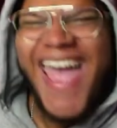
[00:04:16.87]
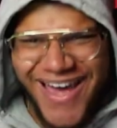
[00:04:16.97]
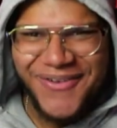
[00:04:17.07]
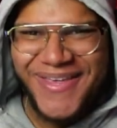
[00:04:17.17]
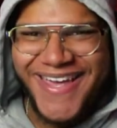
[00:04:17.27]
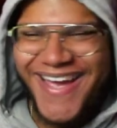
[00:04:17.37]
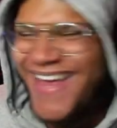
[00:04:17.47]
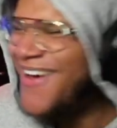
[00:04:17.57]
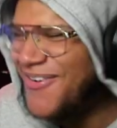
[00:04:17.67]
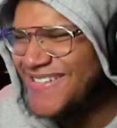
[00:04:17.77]
Hell yeah, I
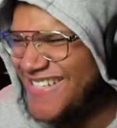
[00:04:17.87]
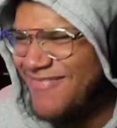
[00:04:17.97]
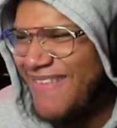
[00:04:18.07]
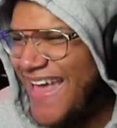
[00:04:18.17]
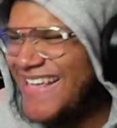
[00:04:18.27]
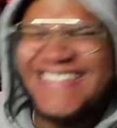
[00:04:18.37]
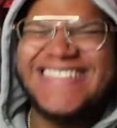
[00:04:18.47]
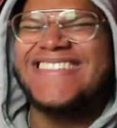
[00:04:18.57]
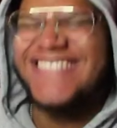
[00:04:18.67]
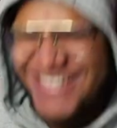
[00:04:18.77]
hold shit back. It's
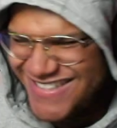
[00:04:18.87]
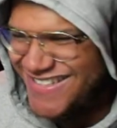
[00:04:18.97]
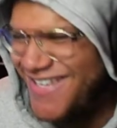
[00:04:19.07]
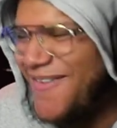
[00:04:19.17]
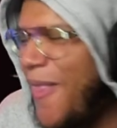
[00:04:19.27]
disgusting.